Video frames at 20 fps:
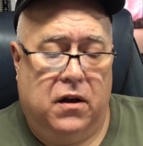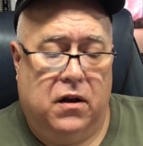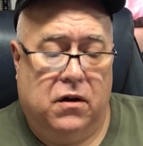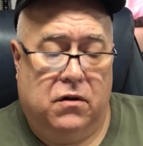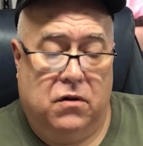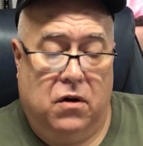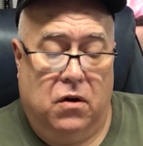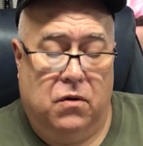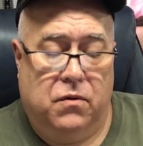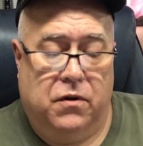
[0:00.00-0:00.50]
The
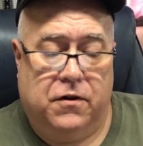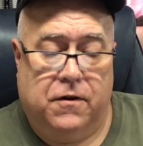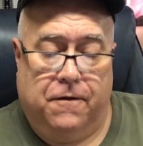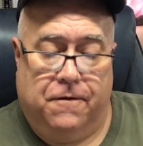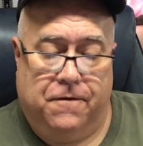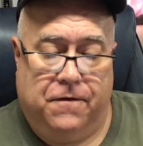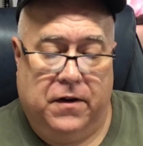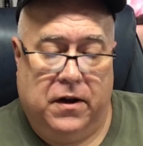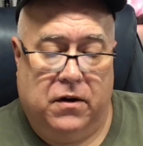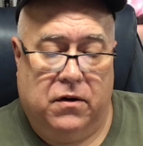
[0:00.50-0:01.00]
load was a
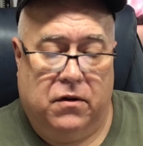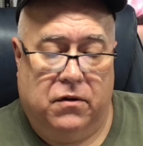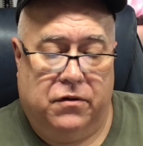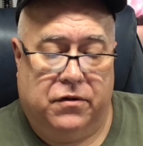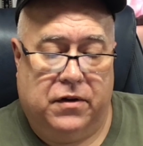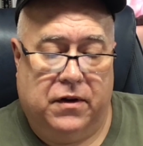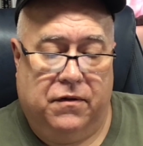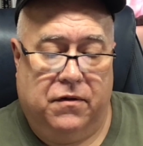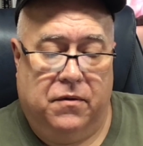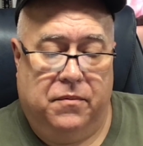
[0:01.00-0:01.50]
Federal
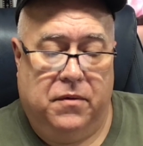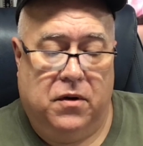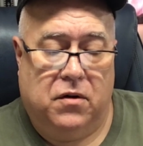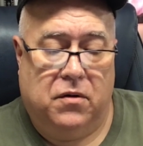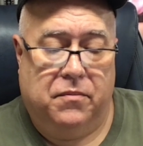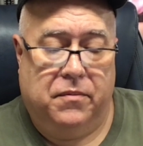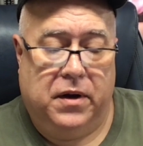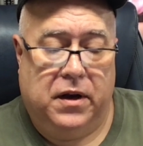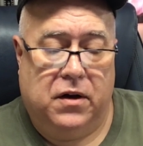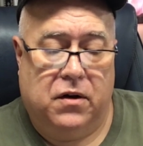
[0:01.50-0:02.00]

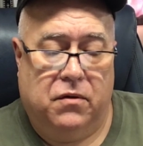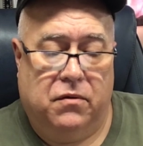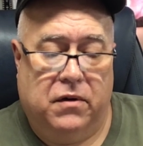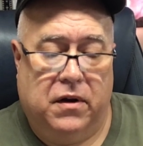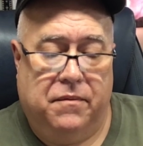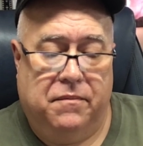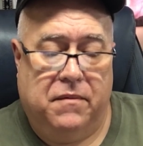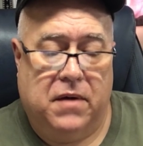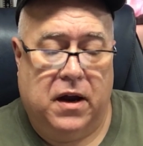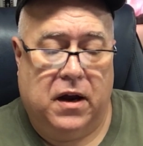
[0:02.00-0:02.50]
7mm
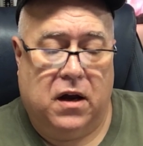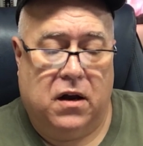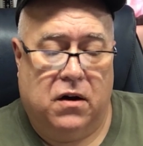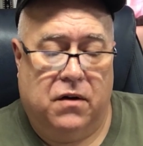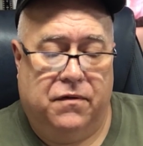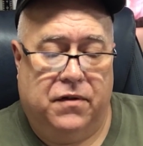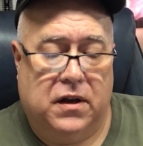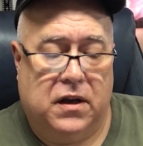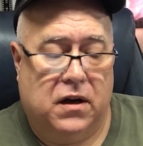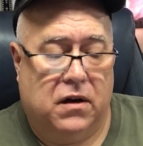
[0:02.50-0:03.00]
rim mag,
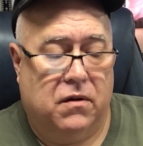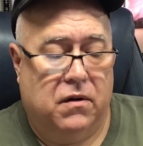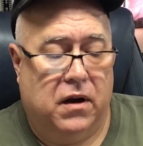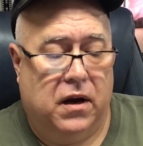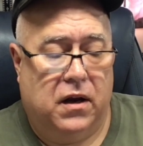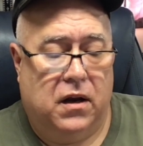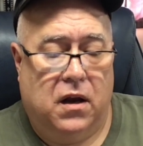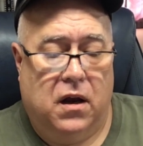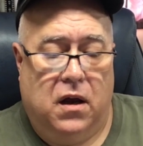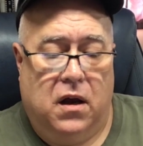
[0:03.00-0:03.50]
150
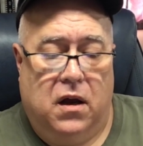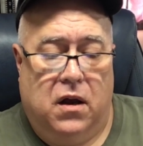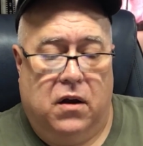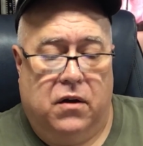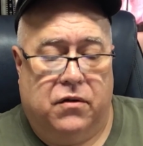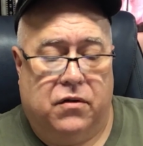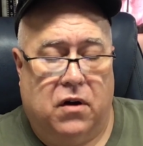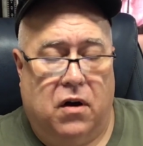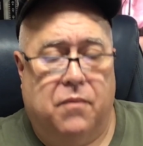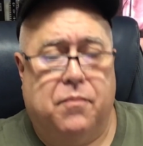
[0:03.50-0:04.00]
grain
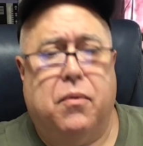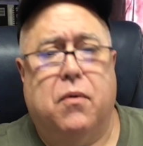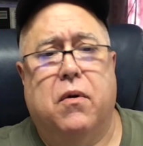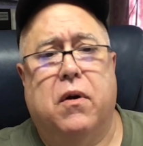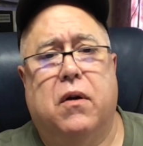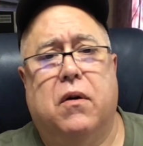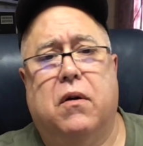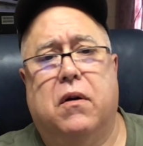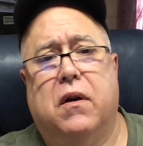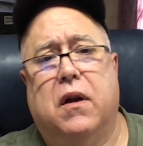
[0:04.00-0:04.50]
saw
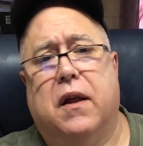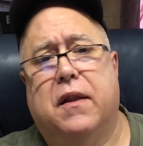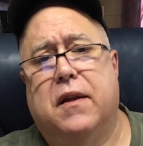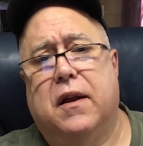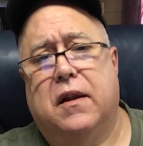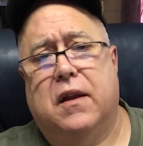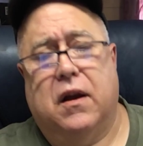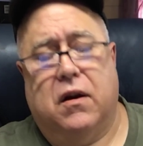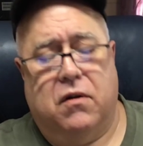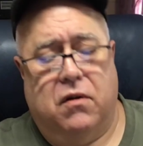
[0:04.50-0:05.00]
point, or I
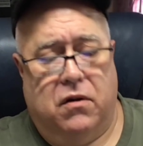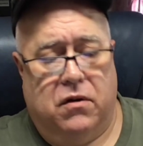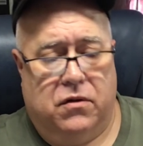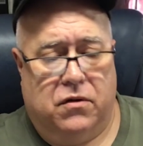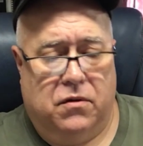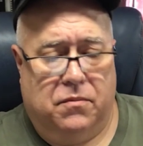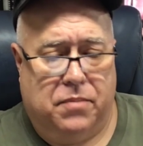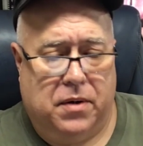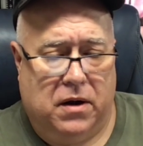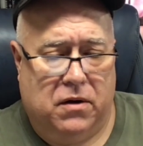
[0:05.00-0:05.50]
think they call it
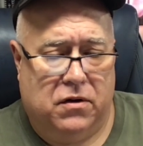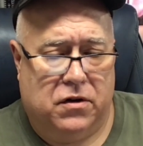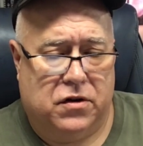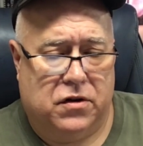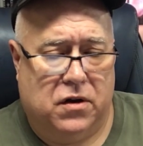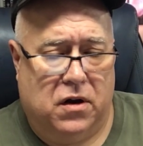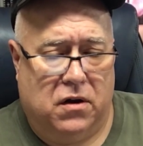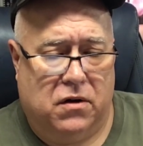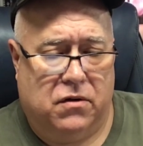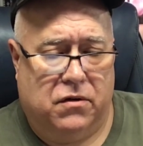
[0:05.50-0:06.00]
their power
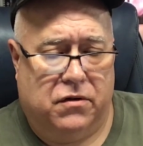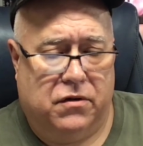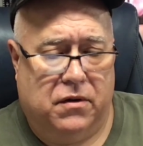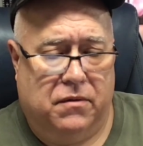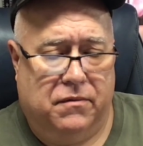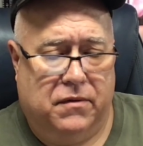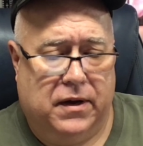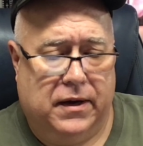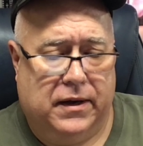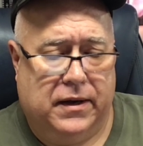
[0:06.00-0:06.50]
shock or
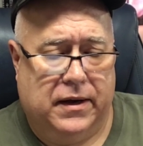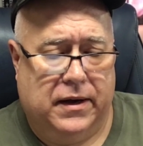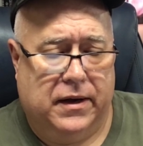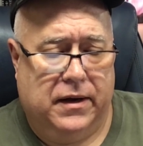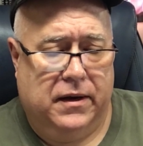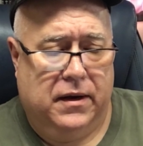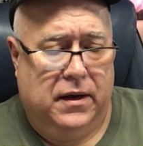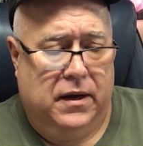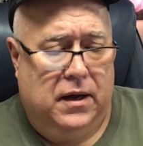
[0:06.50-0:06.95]
something like that.